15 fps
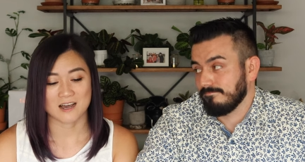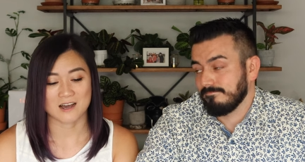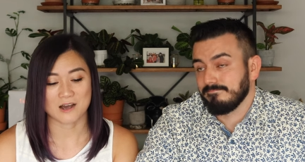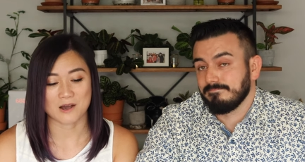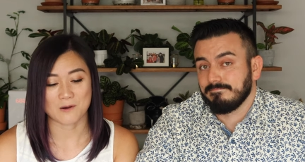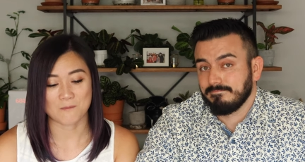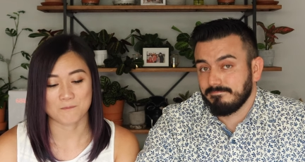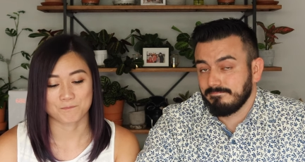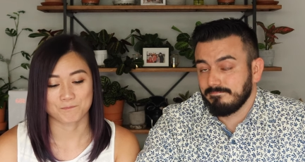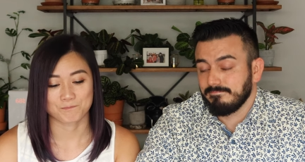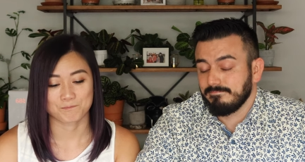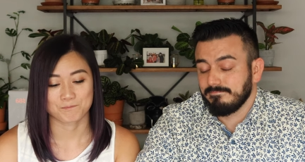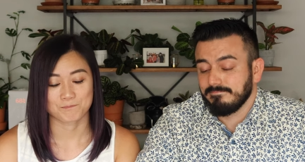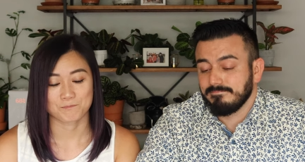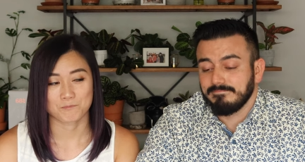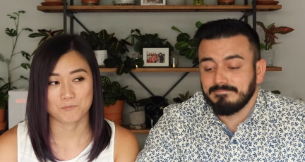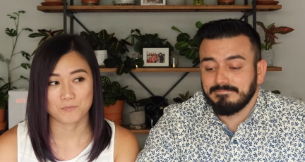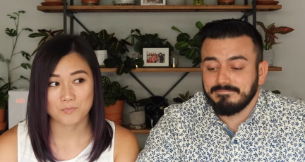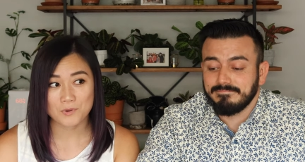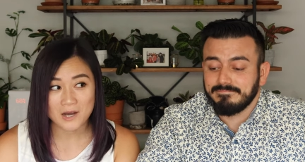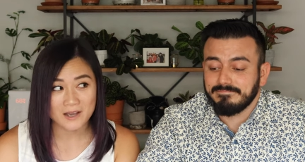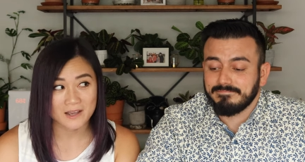Speaker 1: Um,
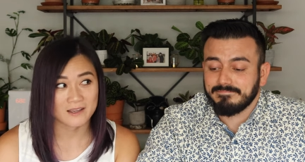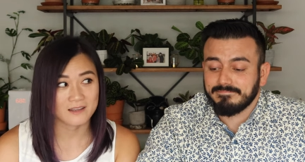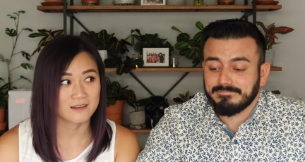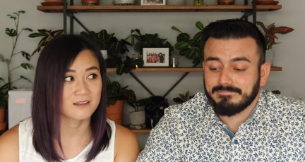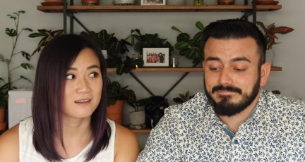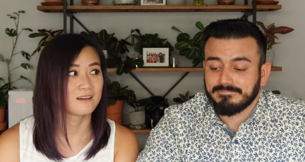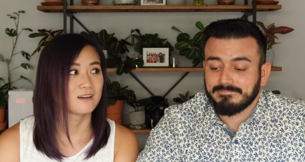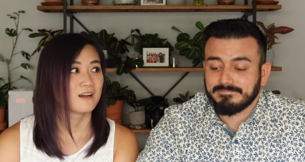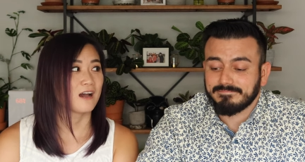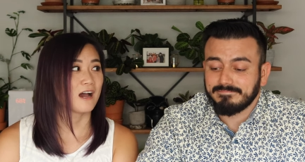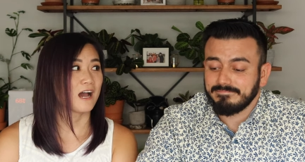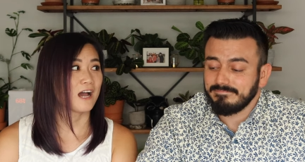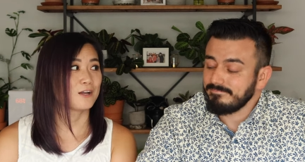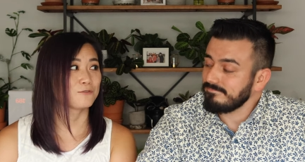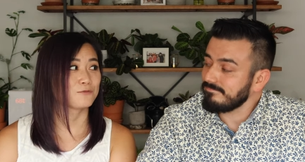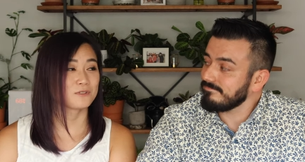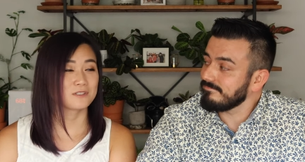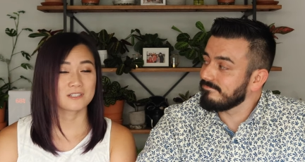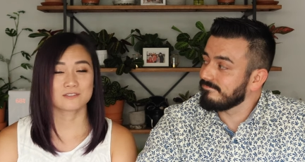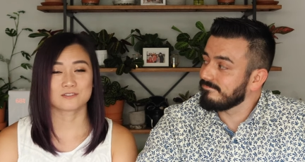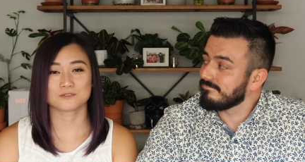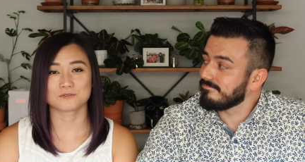but I
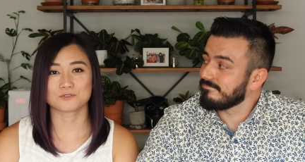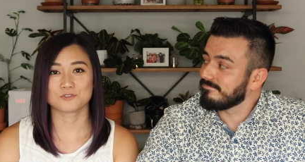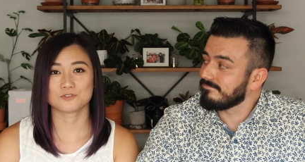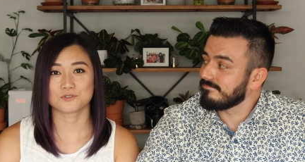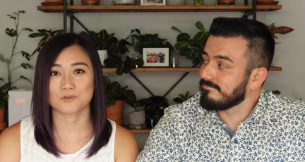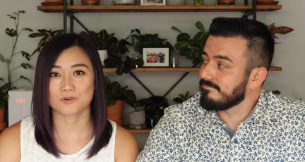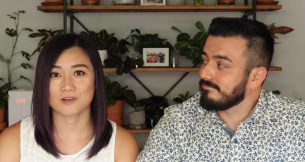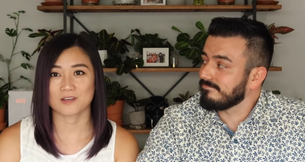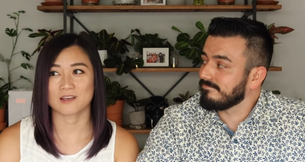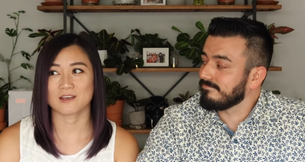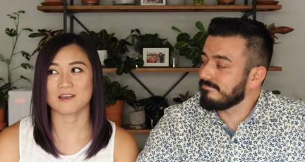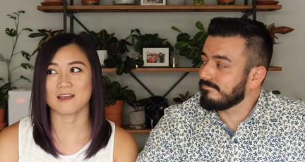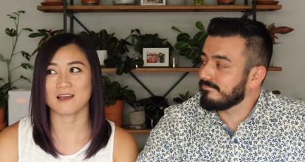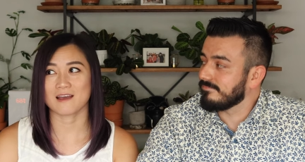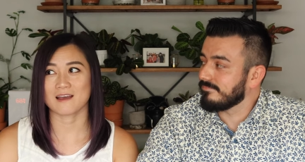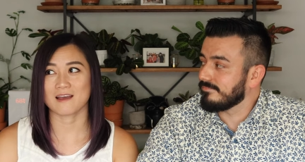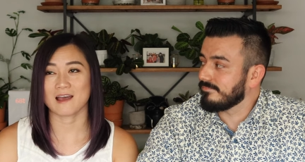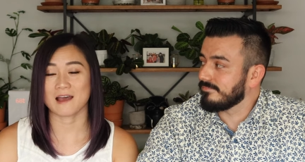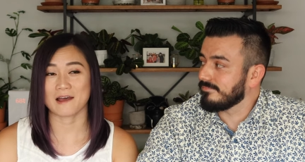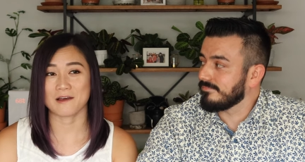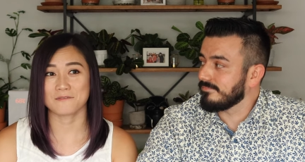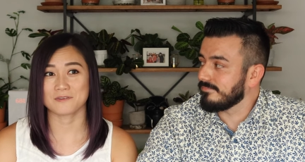really do enjoy
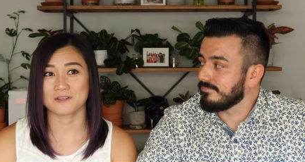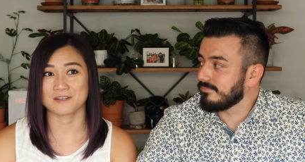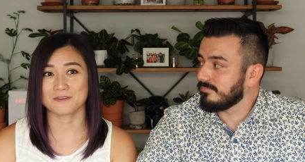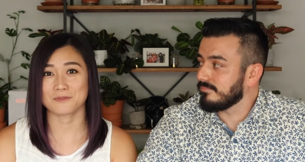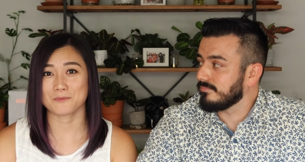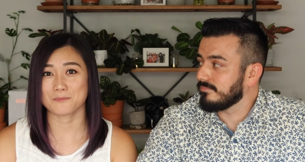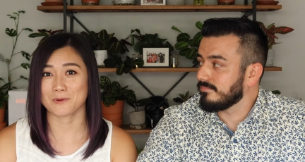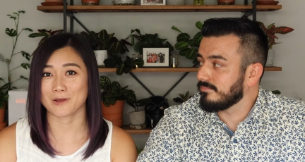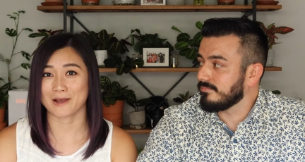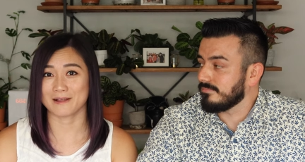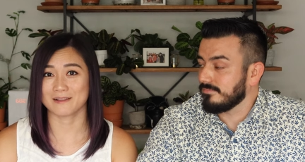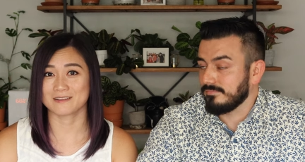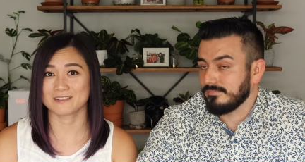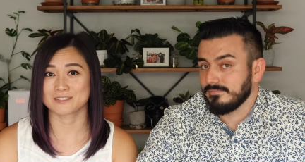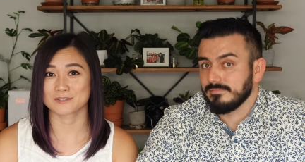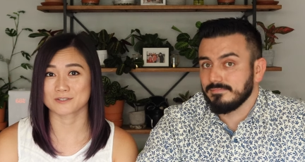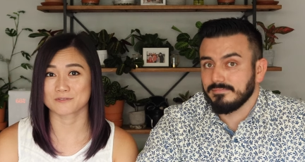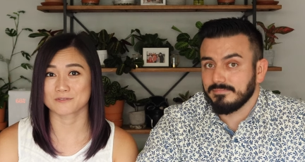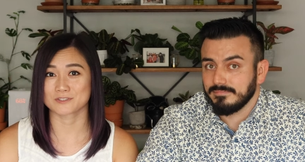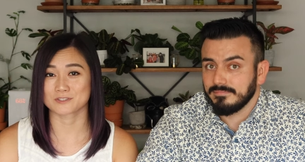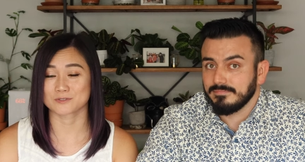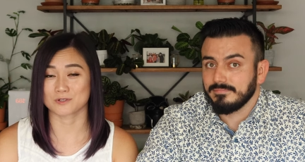having the pallet
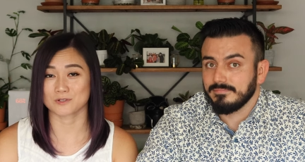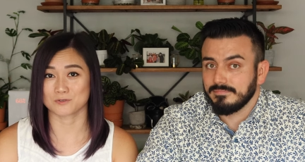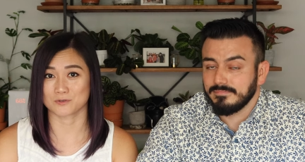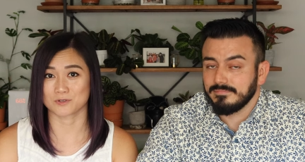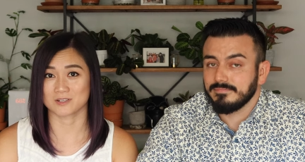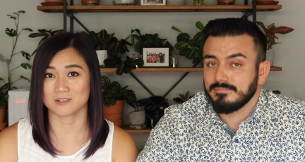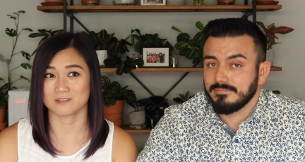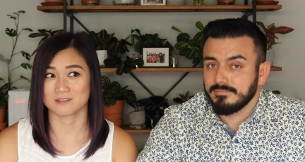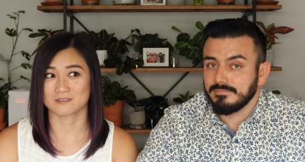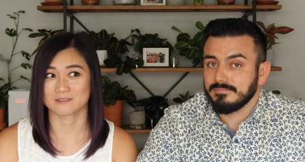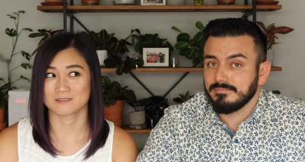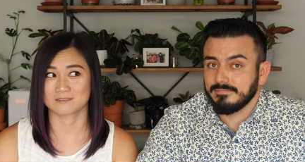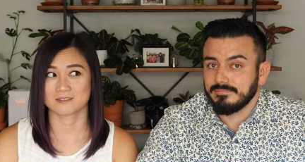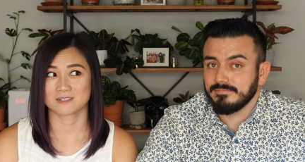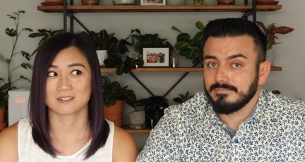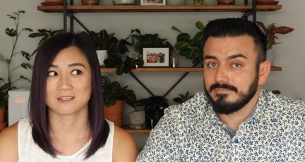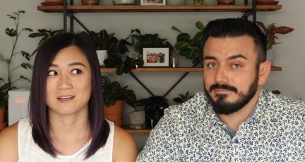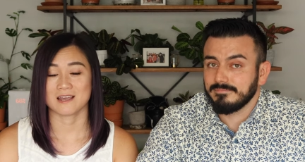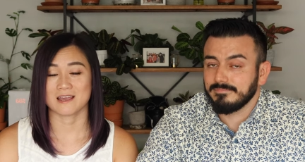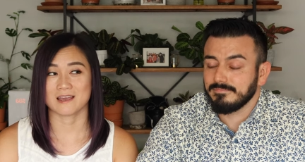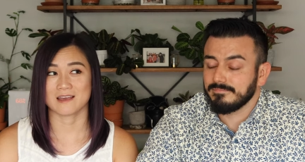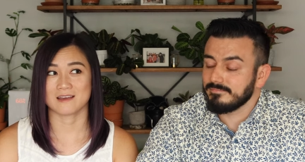delivered to our door
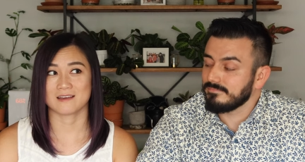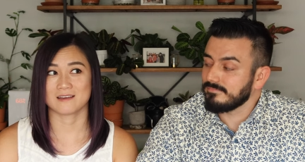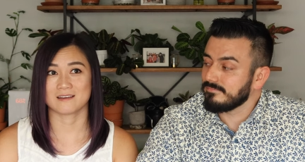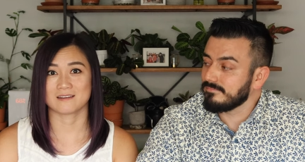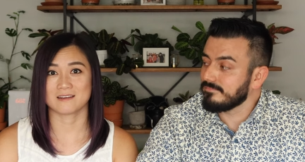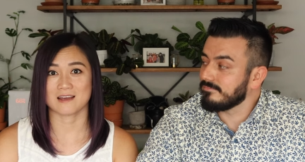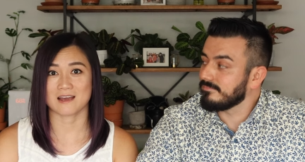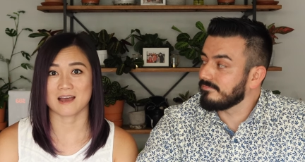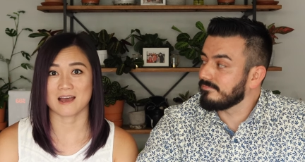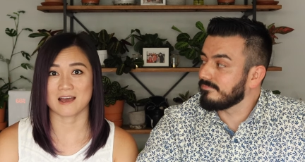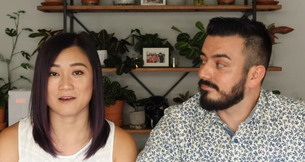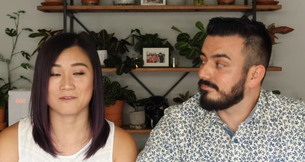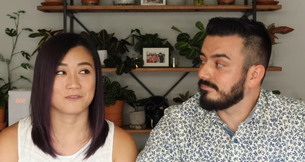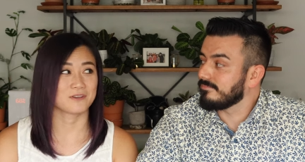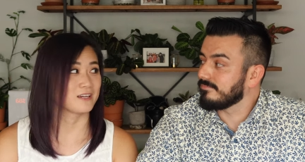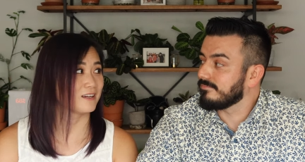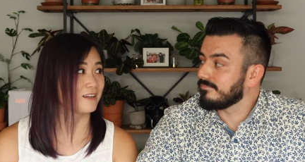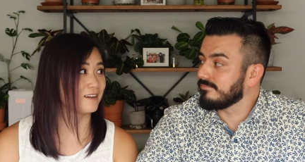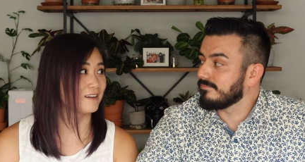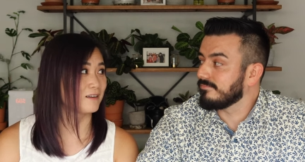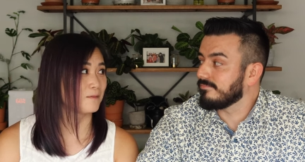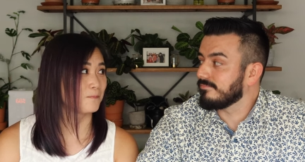and
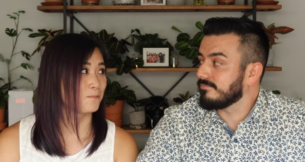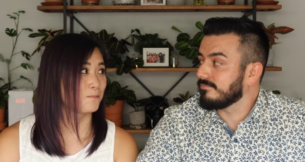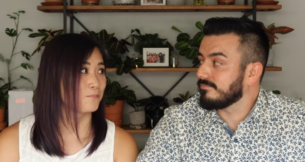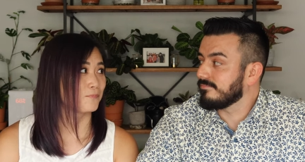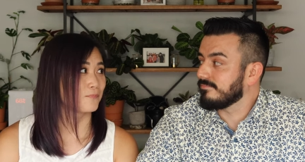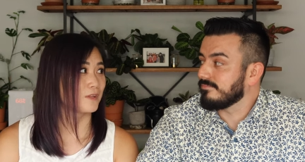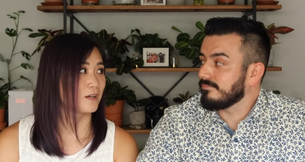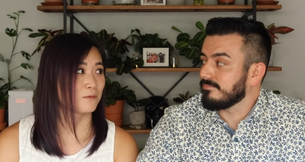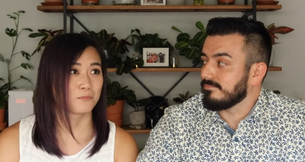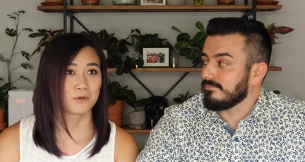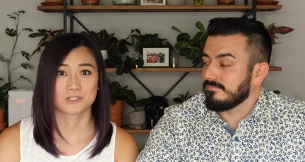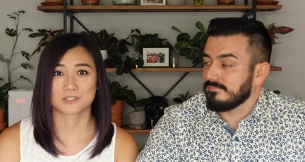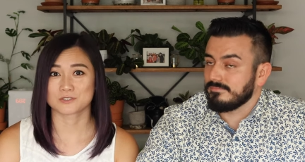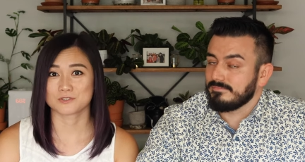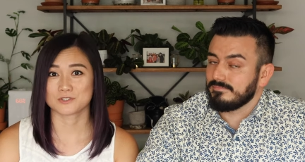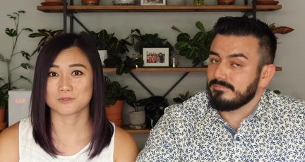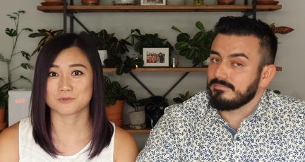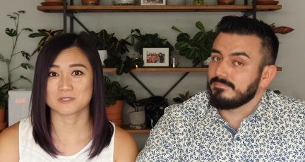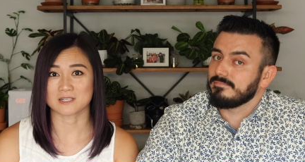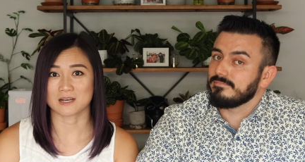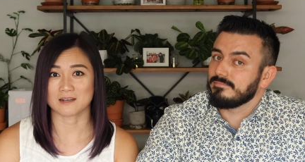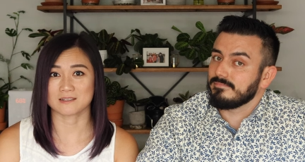having a bunch of
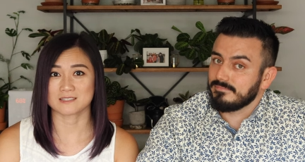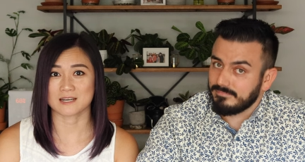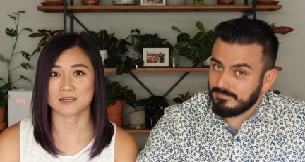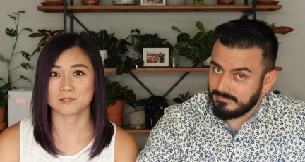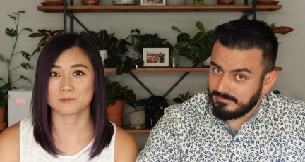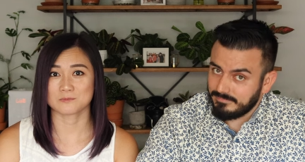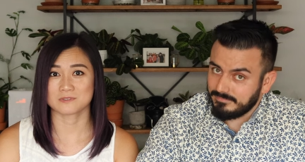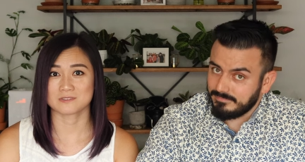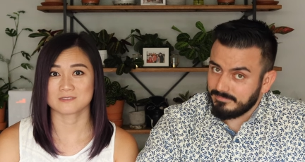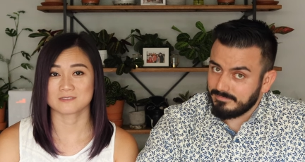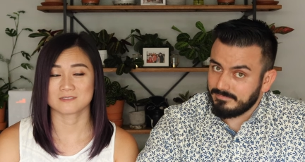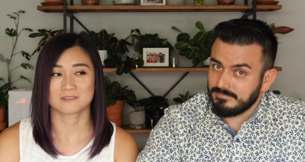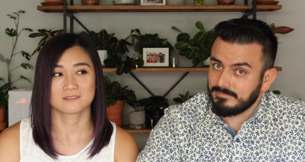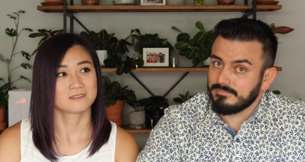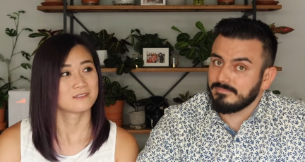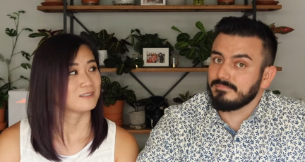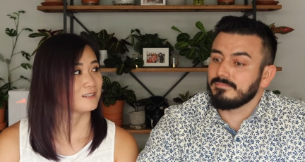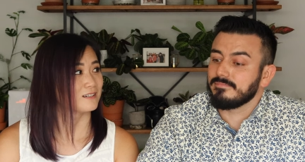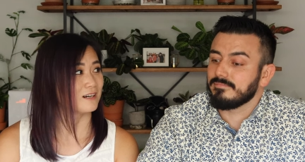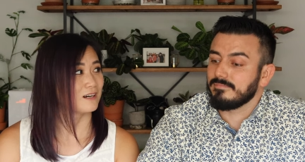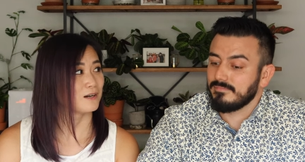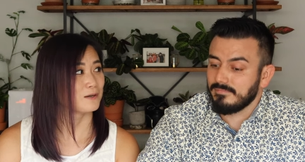new tags items.
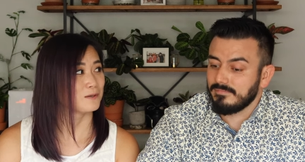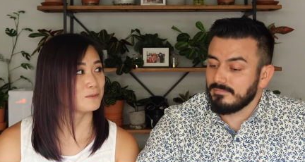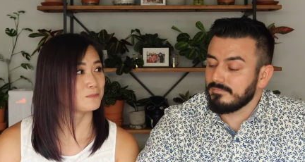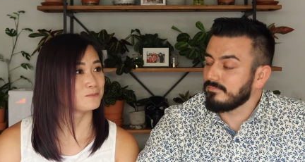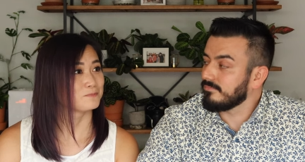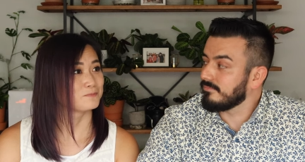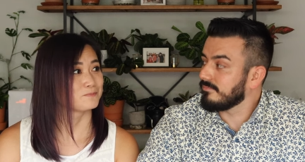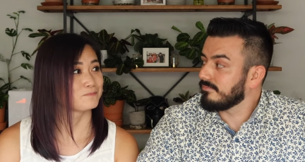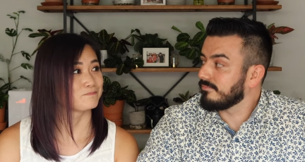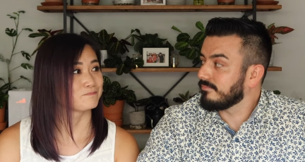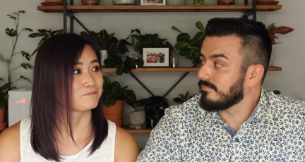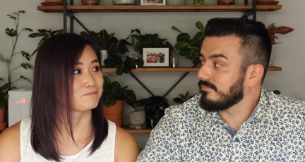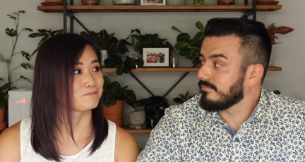Um,